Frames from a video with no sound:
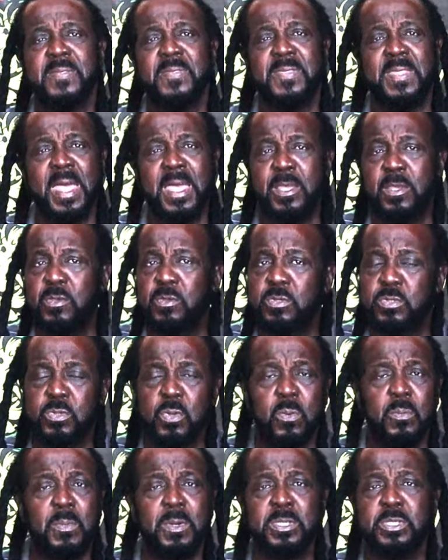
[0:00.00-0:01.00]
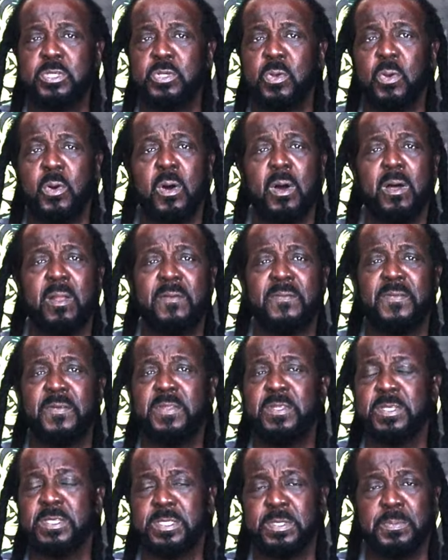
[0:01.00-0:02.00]
Thank you so much, you all, for
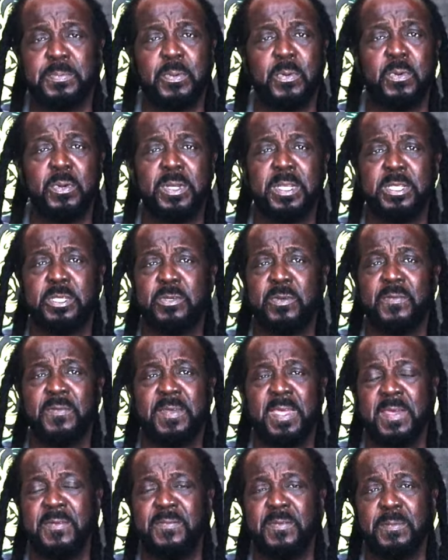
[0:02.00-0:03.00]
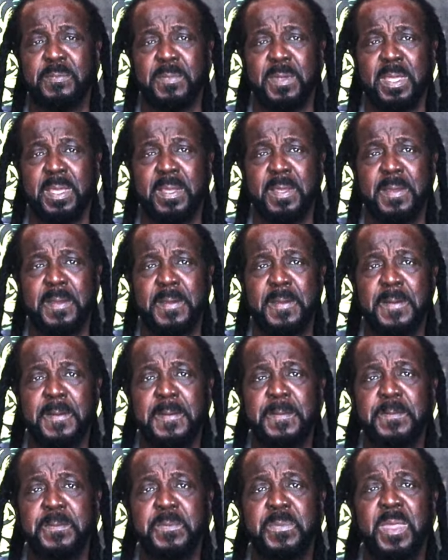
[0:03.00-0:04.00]
the support that you've given me.
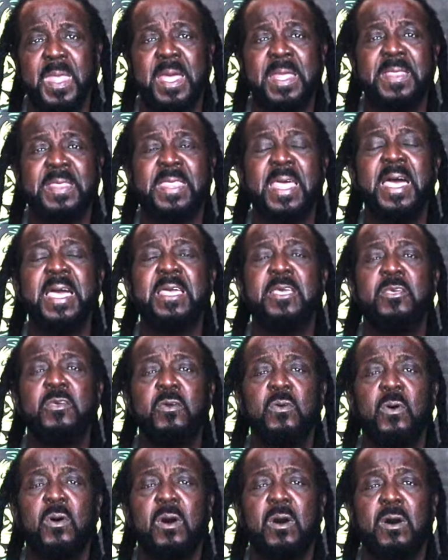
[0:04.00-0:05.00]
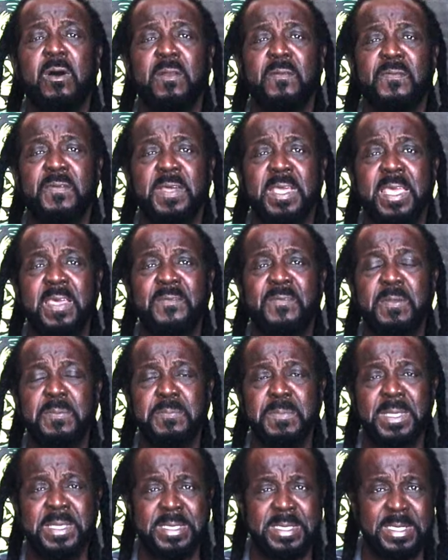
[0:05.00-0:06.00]
And thank you all for giving
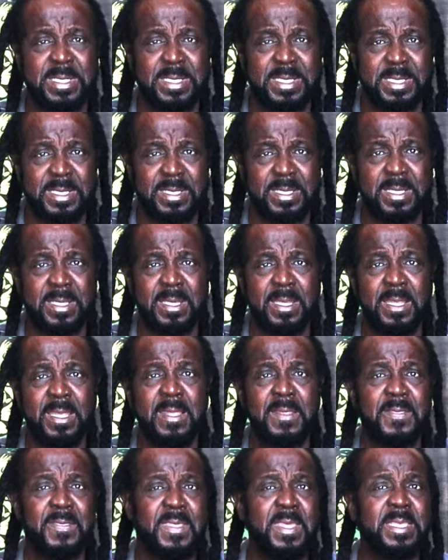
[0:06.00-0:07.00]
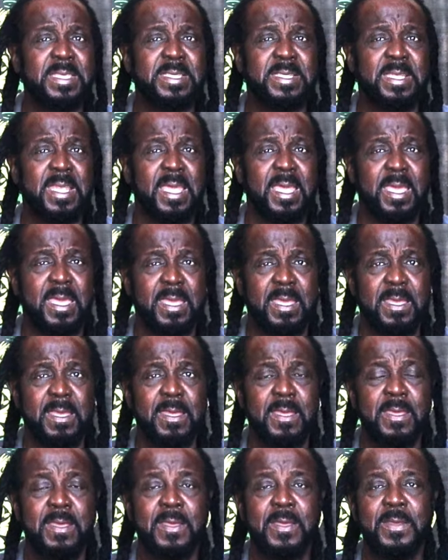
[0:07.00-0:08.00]
me this day,
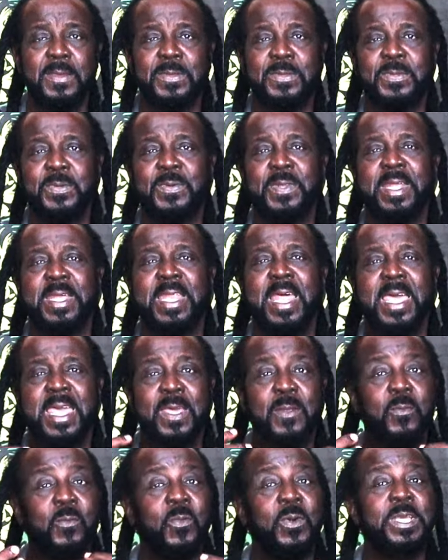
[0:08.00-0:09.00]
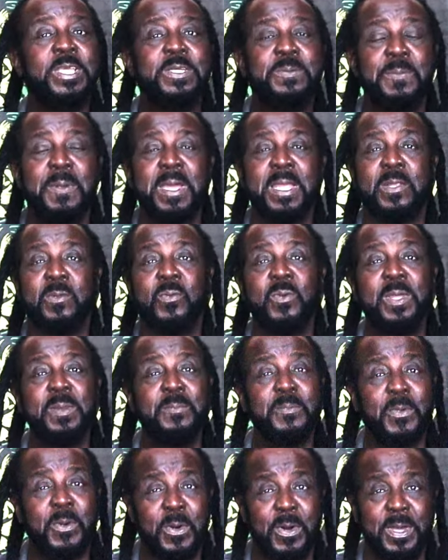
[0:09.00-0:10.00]
so that I can wish my
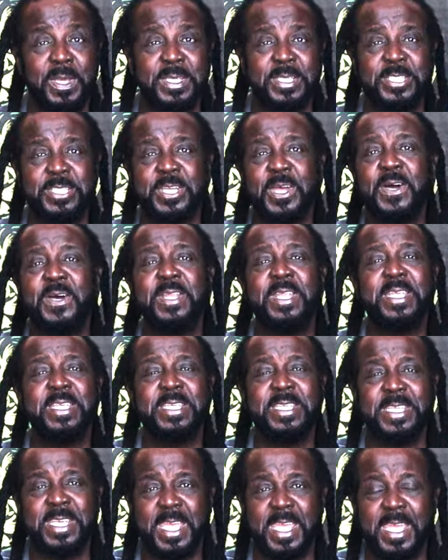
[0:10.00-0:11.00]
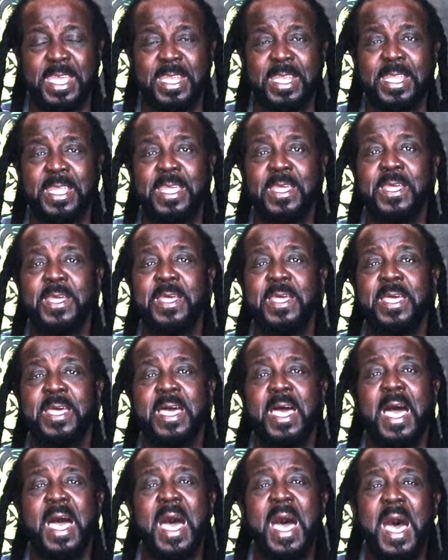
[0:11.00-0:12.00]
twin boys, Shawn and Shane,
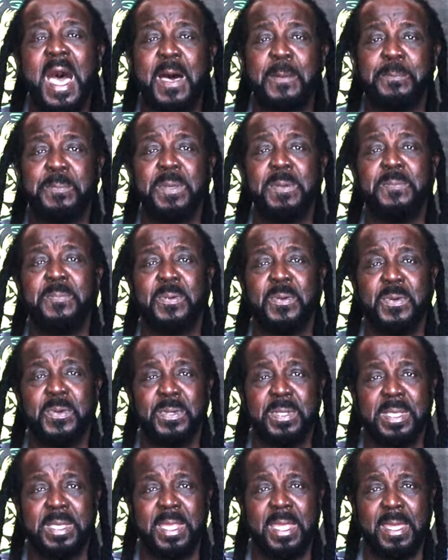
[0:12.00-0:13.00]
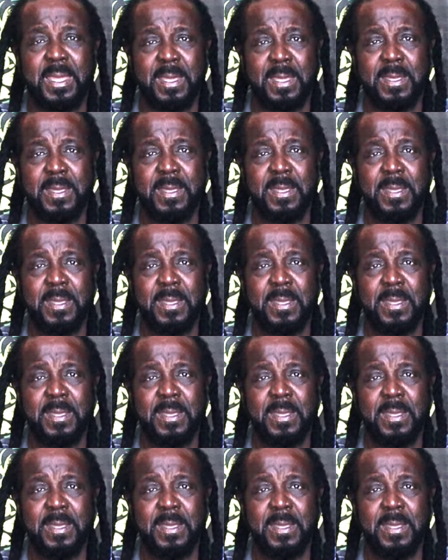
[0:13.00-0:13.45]
happy birthday.